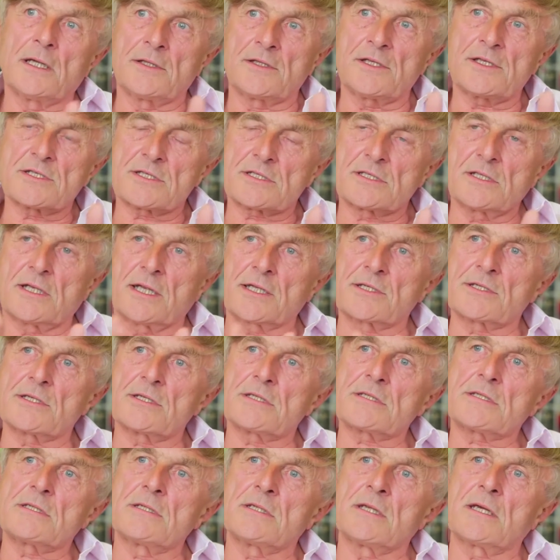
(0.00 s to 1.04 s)
and it still
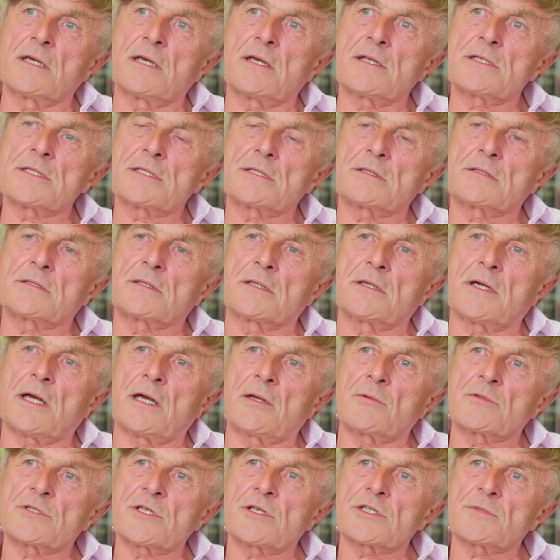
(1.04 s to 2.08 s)
exists today,
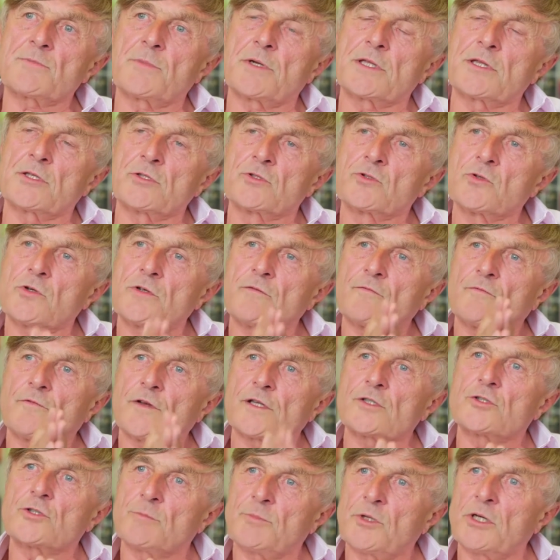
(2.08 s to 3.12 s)
I was asked by the joint
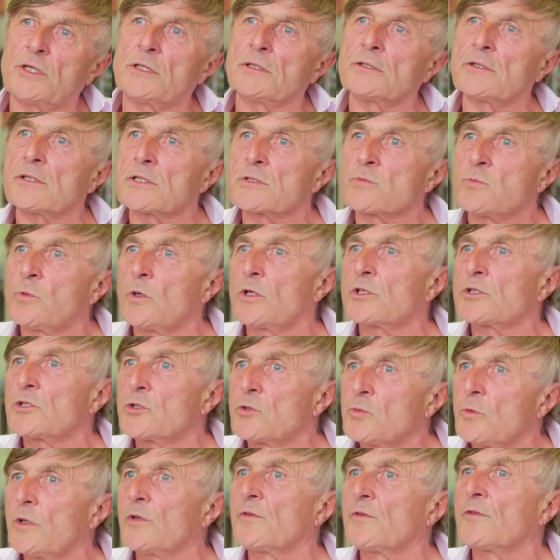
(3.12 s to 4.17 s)
venture partners, what do
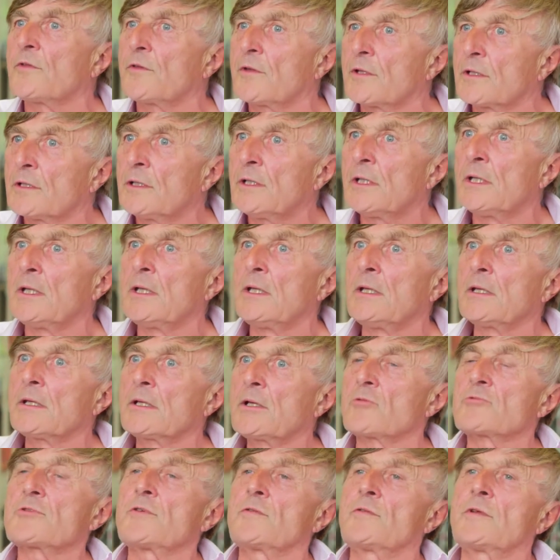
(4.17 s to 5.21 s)
you want the
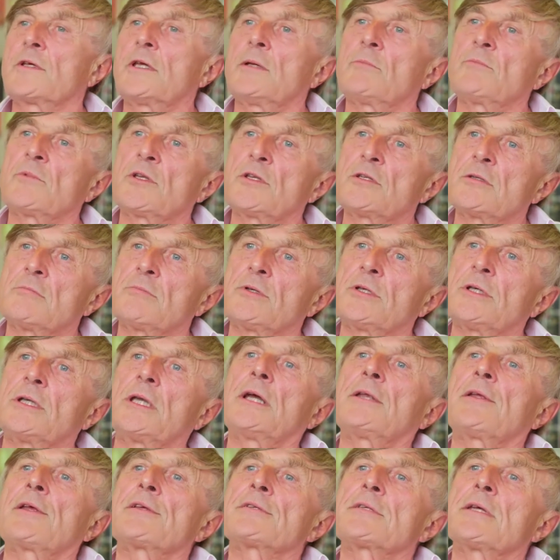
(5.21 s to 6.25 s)
culture of the company to be?
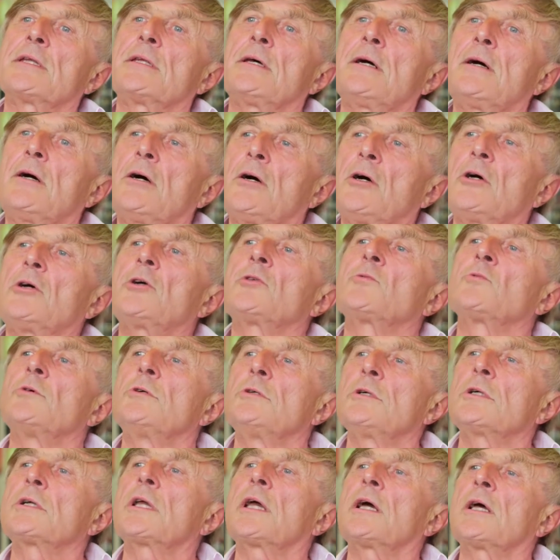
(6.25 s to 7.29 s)
And I said, hard
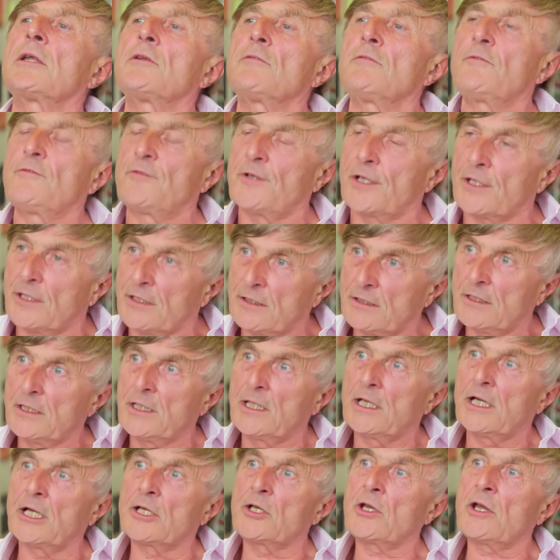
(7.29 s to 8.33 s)
work and fun.
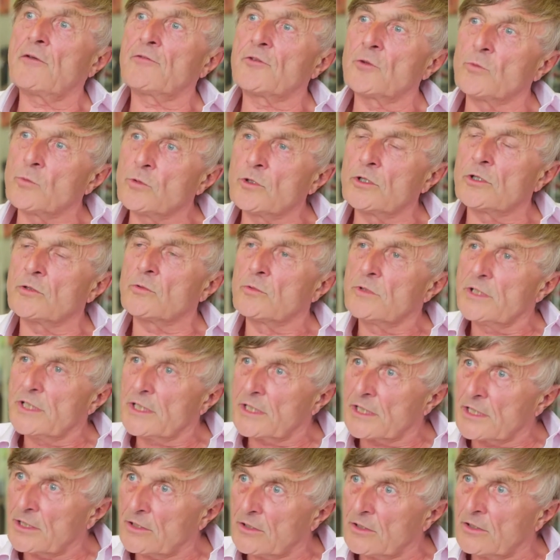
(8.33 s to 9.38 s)
And you have to work
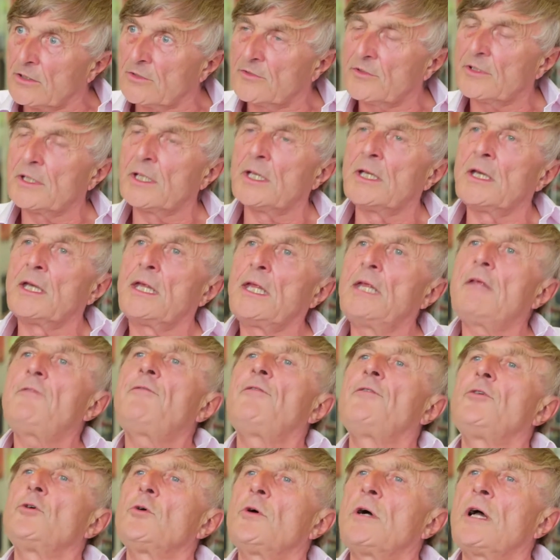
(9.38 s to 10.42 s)
really hard.
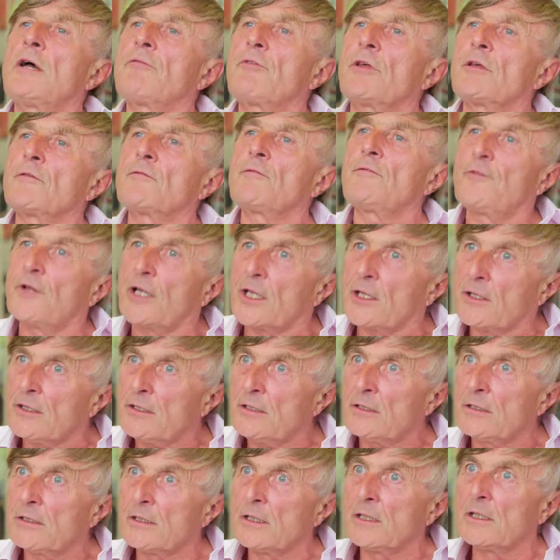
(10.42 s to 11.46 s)
If you're having
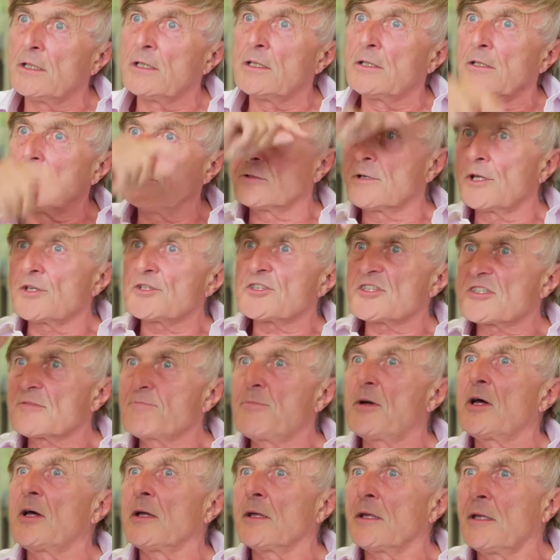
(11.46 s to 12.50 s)
fun, you're
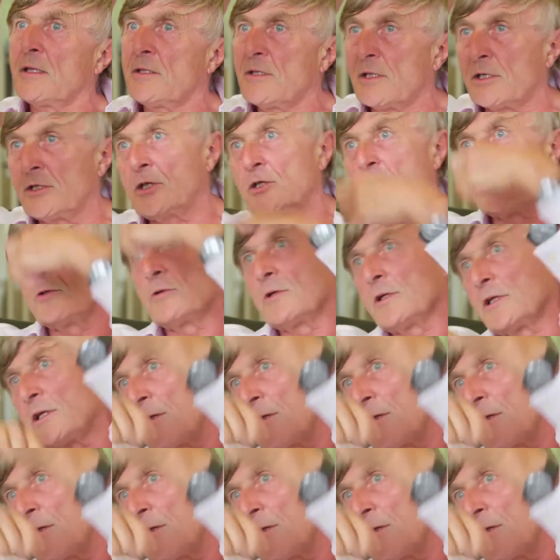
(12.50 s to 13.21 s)
inspired, and you do a